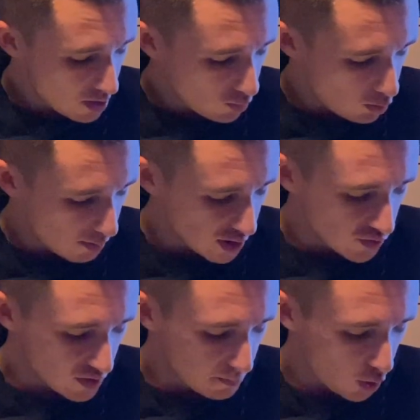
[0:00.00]
What we do to
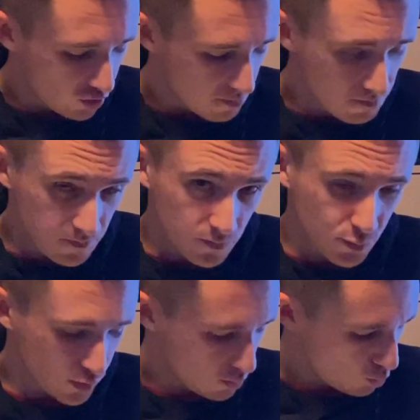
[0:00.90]
the bottom,
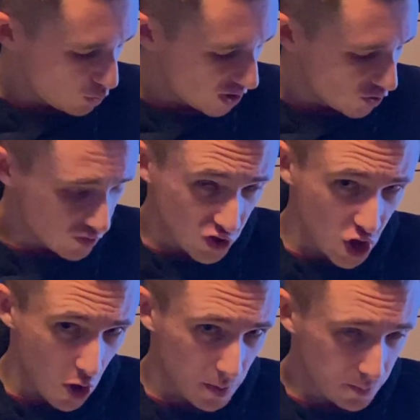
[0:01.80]
we do to the top.